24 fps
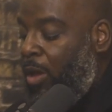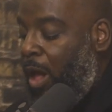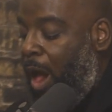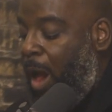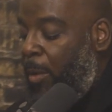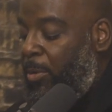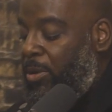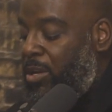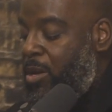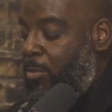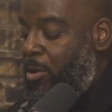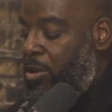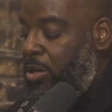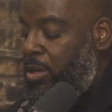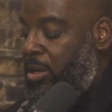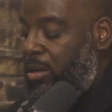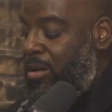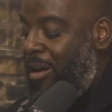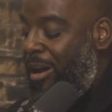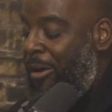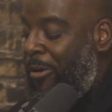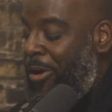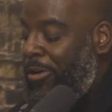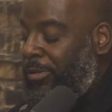I would get rid of the
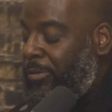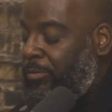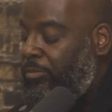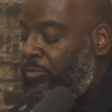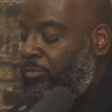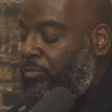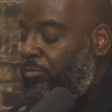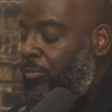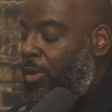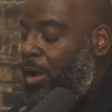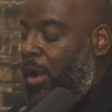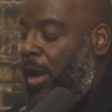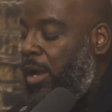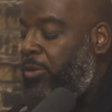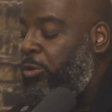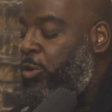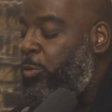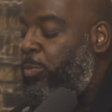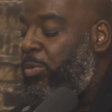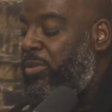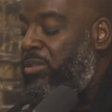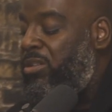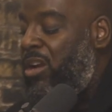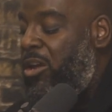carrot and
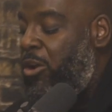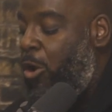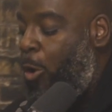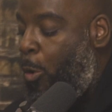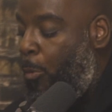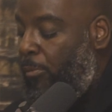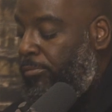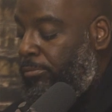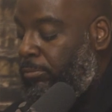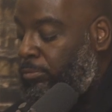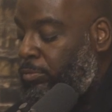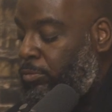do potato.